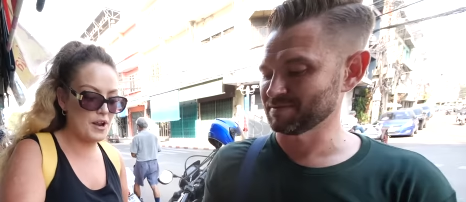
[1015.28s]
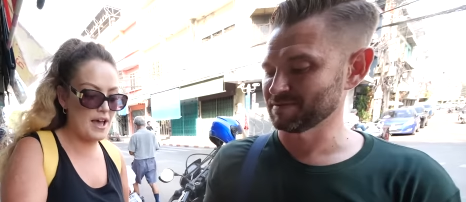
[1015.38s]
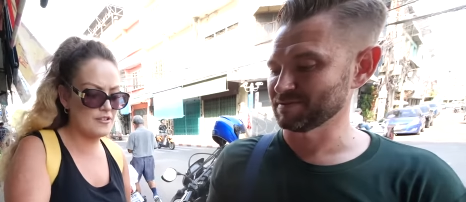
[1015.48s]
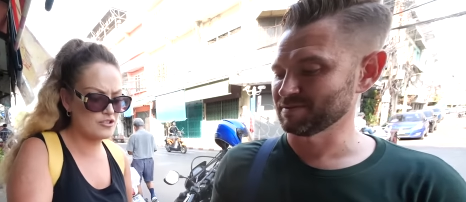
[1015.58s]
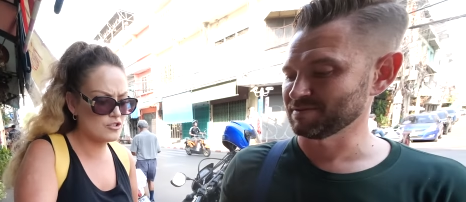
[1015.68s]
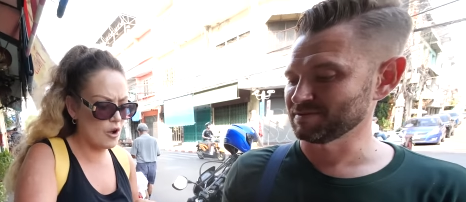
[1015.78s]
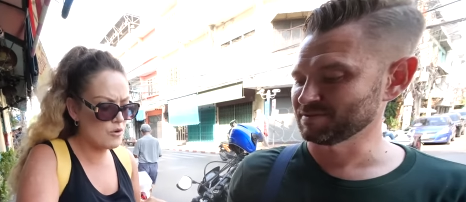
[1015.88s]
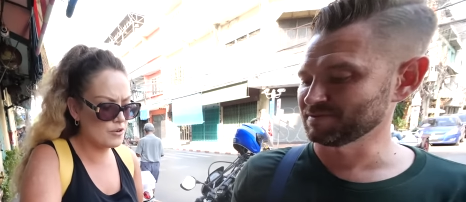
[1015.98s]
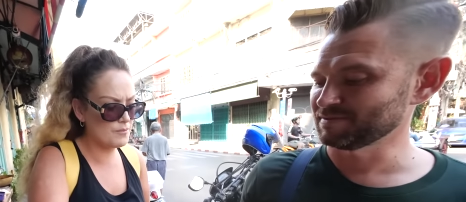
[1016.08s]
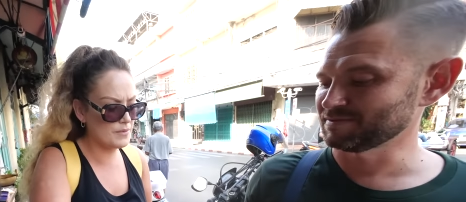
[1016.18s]
Speaker 1: uh, there's
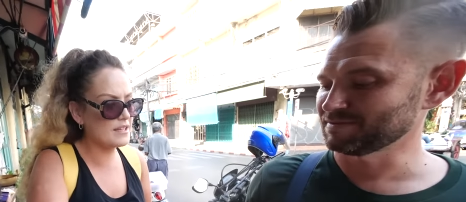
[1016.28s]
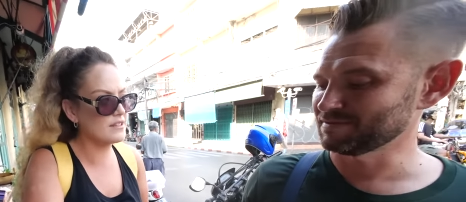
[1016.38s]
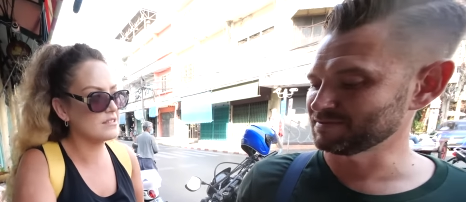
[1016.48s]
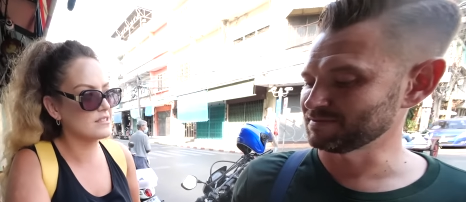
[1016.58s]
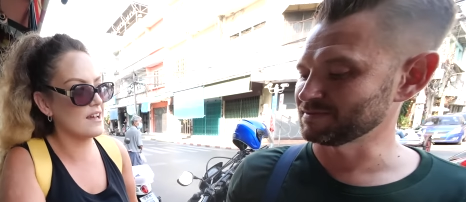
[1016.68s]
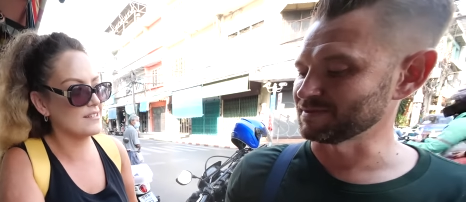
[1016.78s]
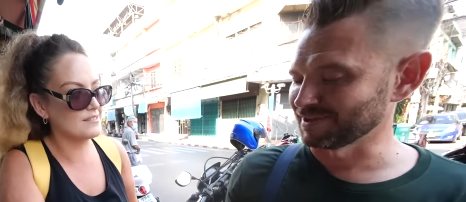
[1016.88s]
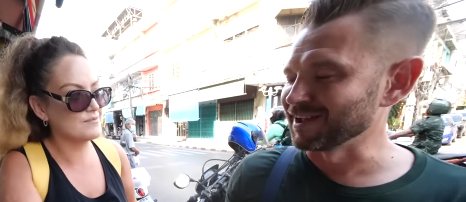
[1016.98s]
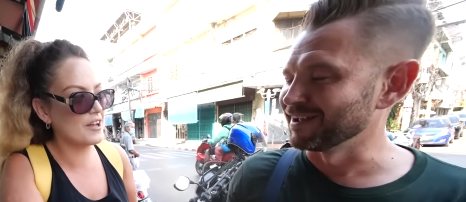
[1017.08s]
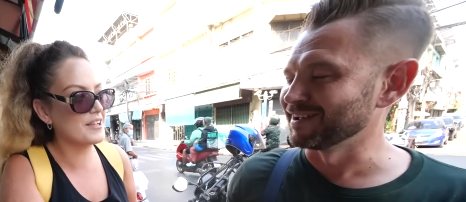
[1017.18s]
coconut in this, yeah.
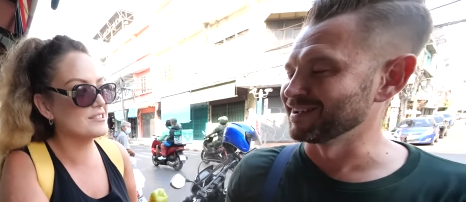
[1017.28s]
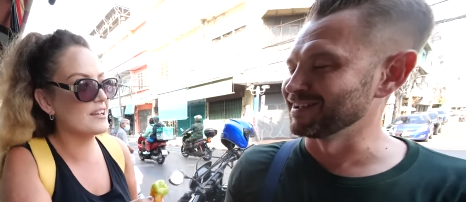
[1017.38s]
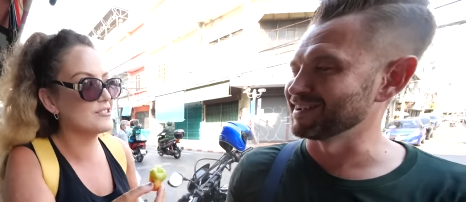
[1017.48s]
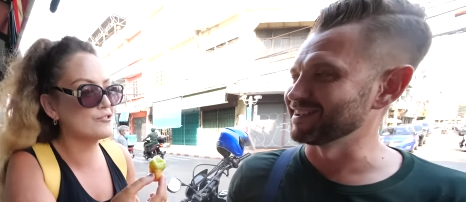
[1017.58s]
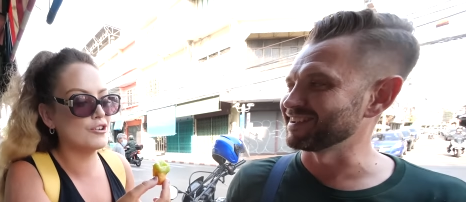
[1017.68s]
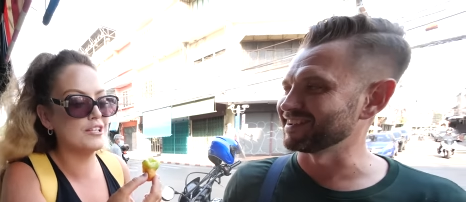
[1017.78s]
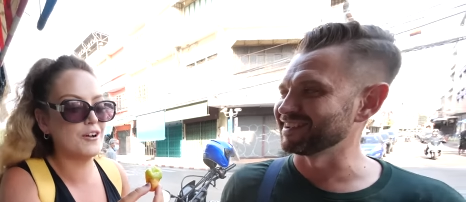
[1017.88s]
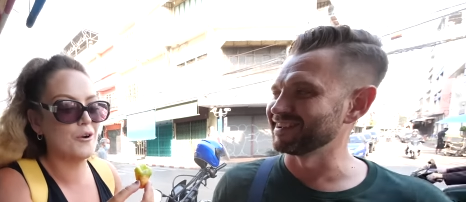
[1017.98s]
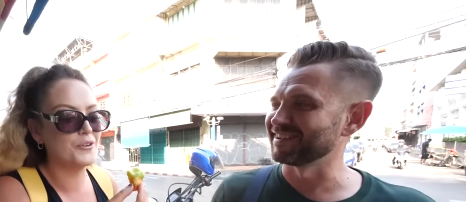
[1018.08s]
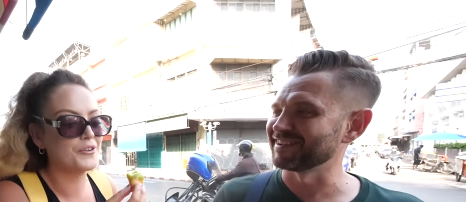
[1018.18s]
yeah like yeah, yeah.
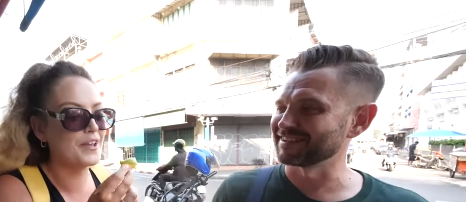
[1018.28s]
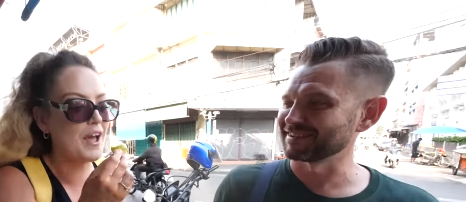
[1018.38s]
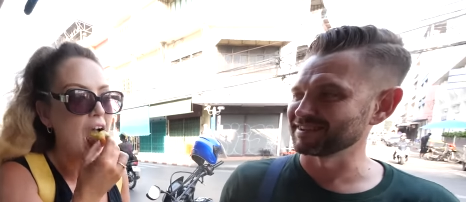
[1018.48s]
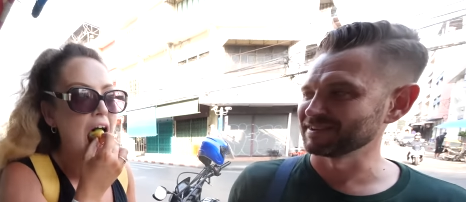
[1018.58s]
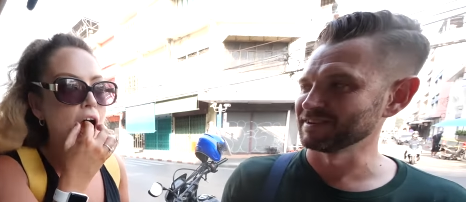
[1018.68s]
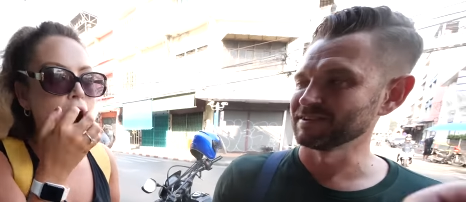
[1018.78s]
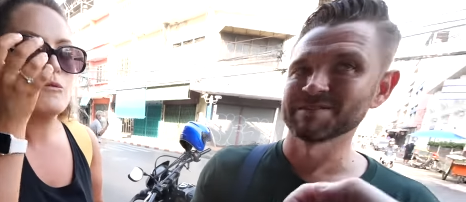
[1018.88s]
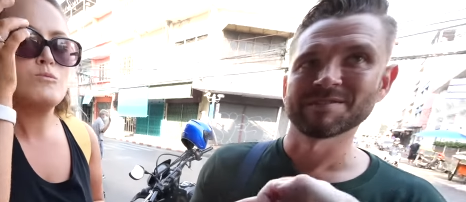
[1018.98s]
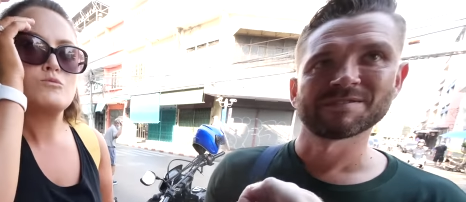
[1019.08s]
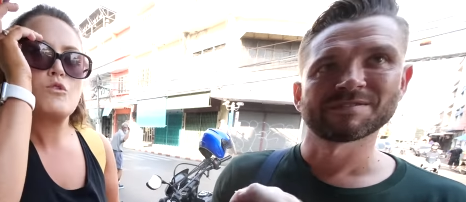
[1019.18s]
real coconut, yeah. You know what
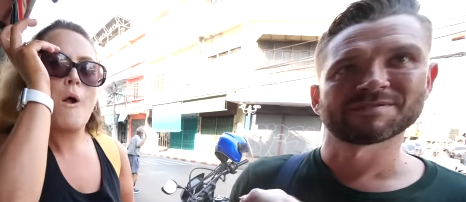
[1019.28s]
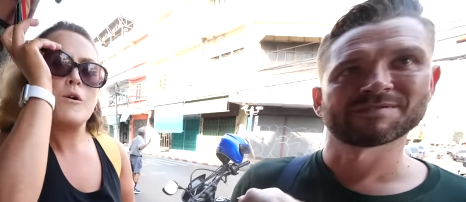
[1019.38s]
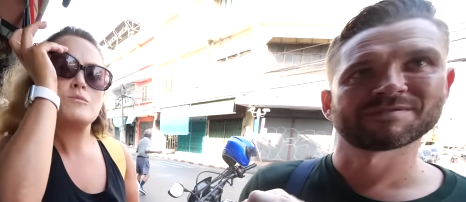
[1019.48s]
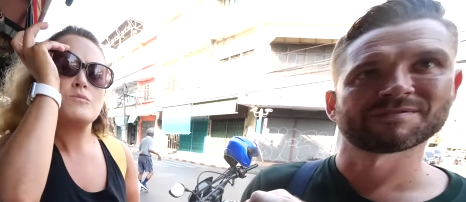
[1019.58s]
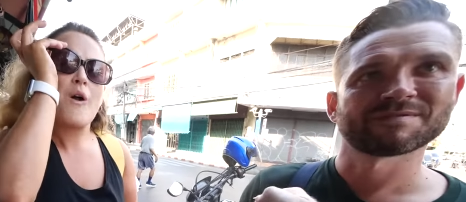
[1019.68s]
it's like? Remember in